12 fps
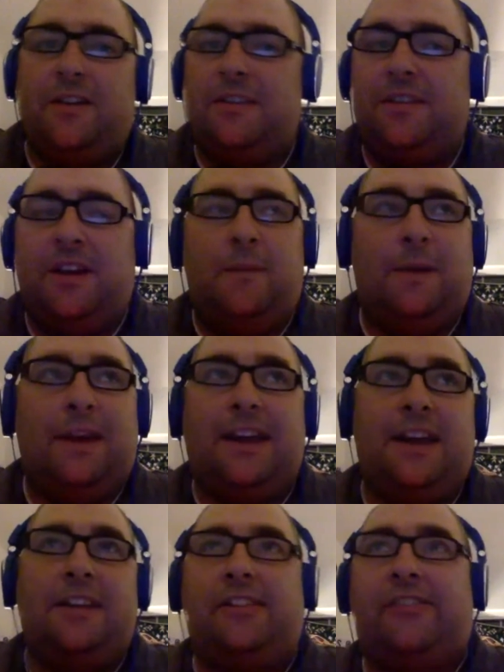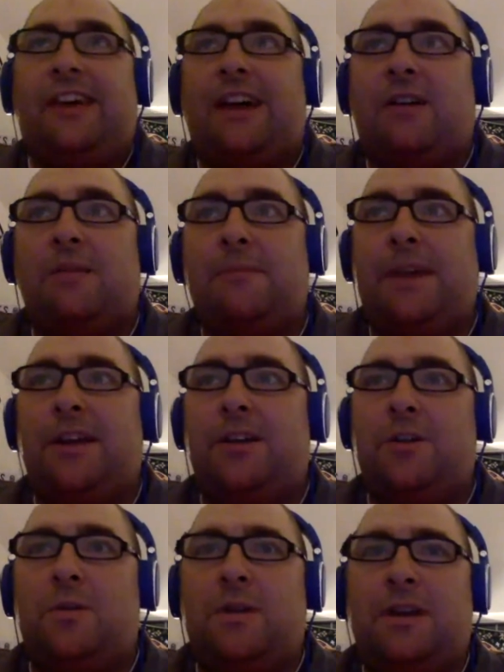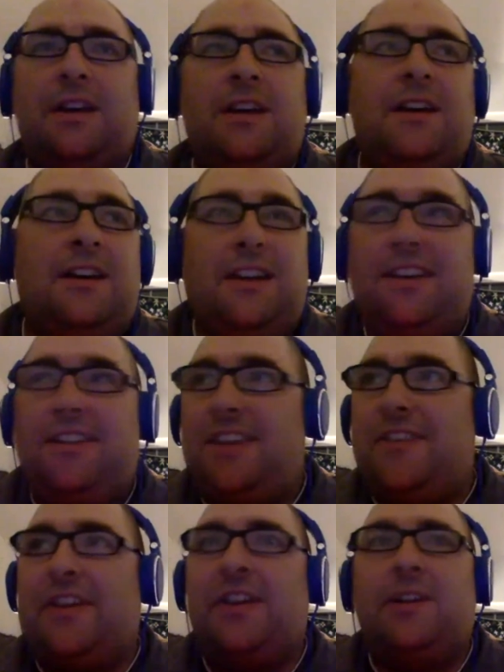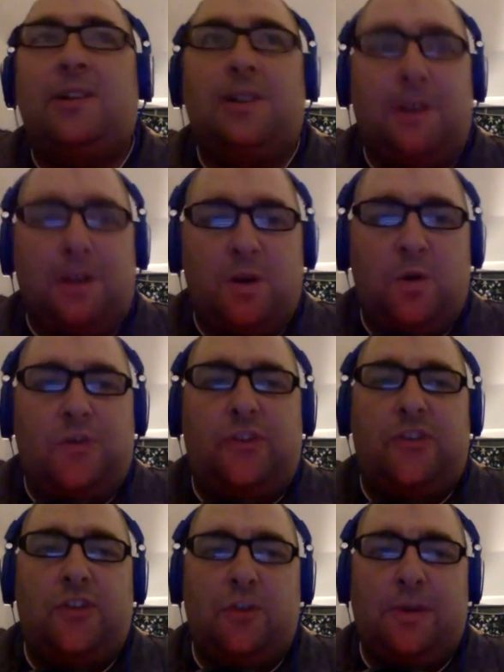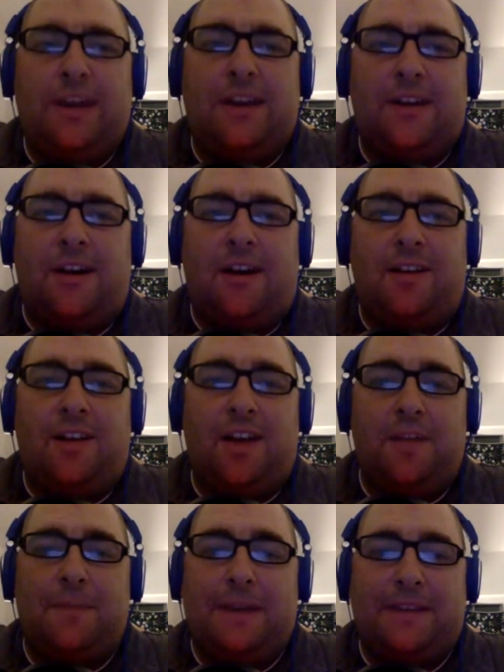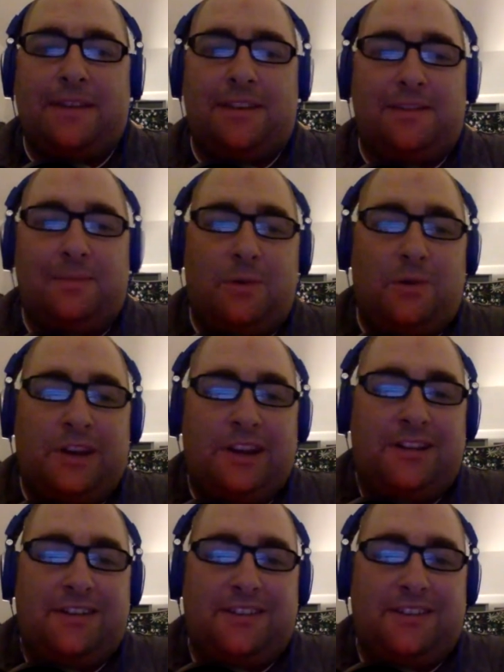Nobody in Sacramento is even close to a call up at this point.